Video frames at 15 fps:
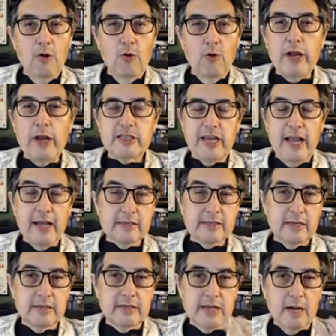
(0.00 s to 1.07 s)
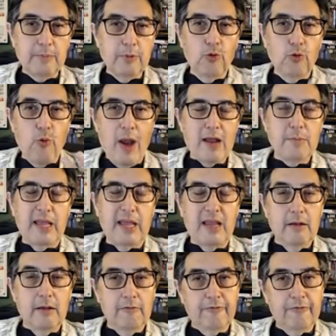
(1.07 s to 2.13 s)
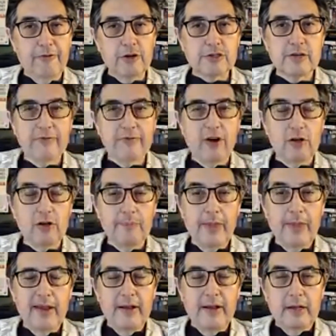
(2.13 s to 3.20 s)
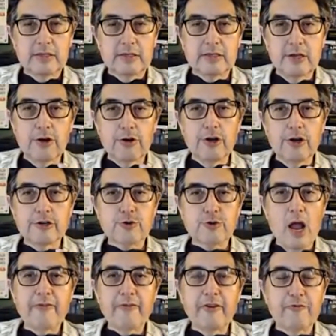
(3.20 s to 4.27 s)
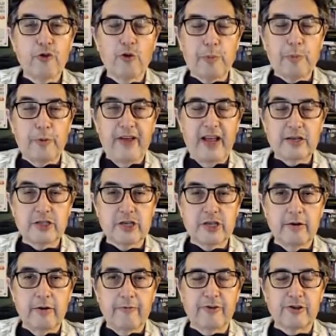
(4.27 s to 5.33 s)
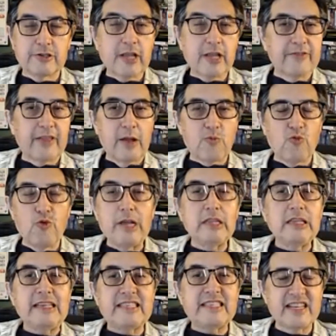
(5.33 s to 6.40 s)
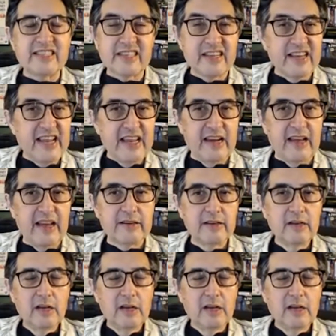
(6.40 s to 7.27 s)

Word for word: which has a double whammy. First of all, you're, you're striving for perfection for stuff that really doesn't need it.